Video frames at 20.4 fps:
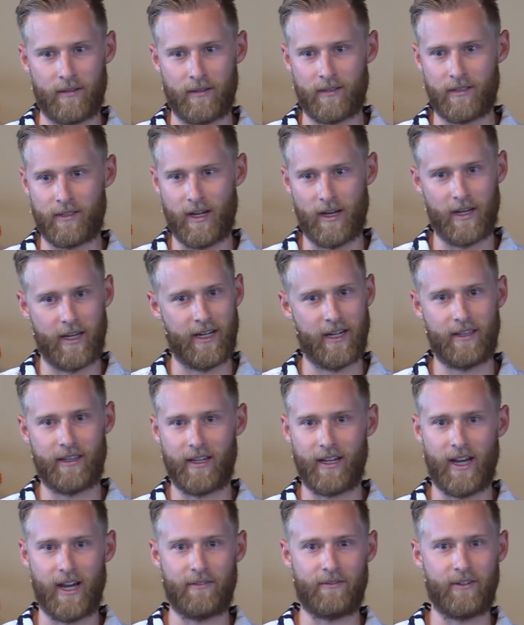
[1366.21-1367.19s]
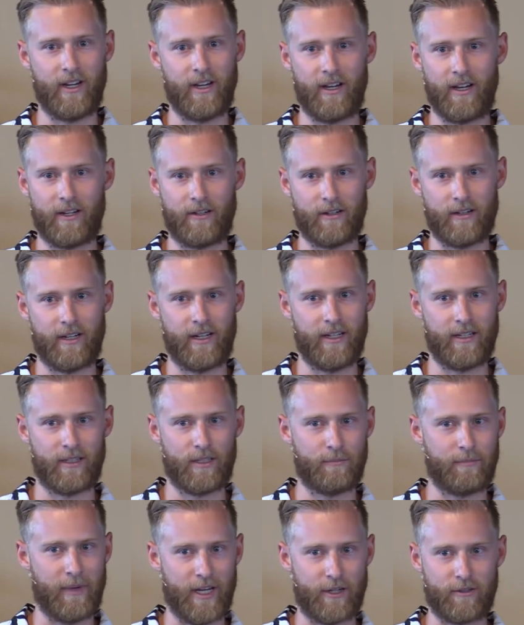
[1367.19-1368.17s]
it's not anything I've done or any
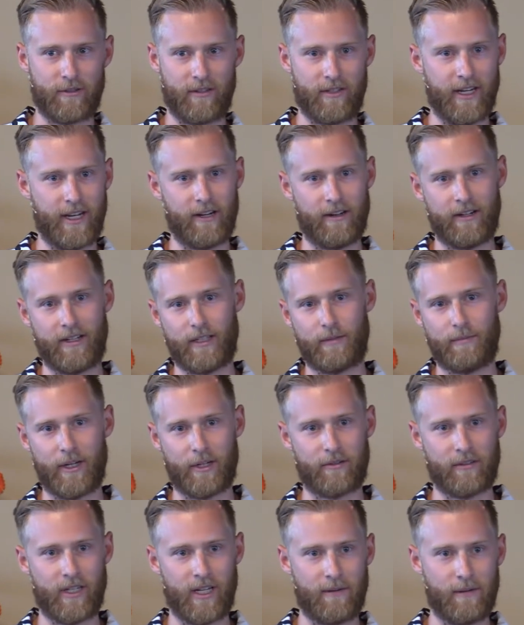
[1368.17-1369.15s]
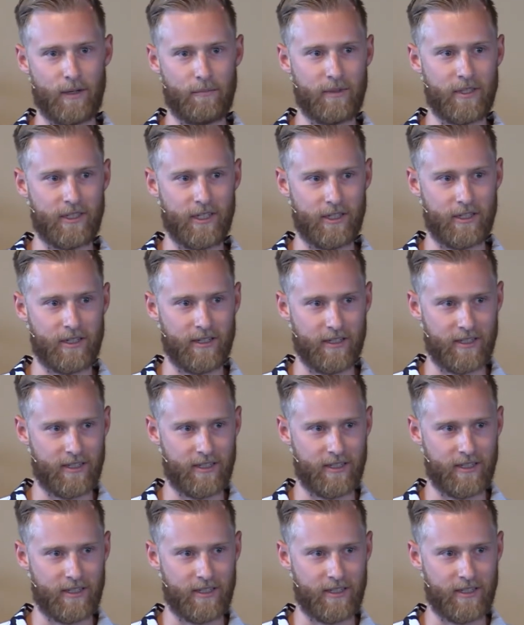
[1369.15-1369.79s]
special thing or any special thing about a position.